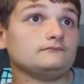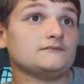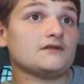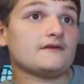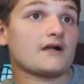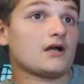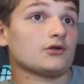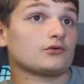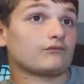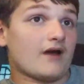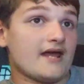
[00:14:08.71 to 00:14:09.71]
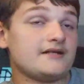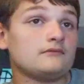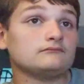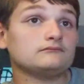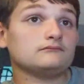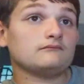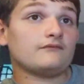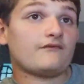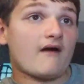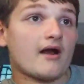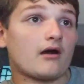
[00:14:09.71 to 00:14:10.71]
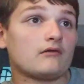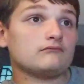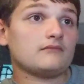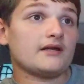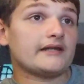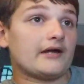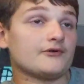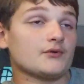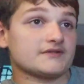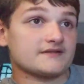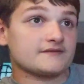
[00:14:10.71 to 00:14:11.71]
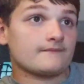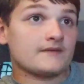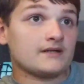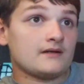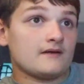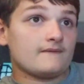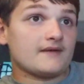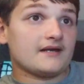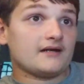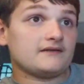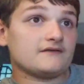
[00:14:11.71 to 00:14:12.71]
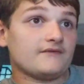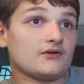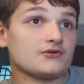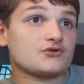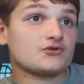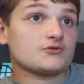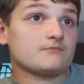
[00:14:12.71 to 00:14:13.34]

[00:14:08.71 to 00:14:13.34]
the color red, fire, and loud noises. That night, the villagers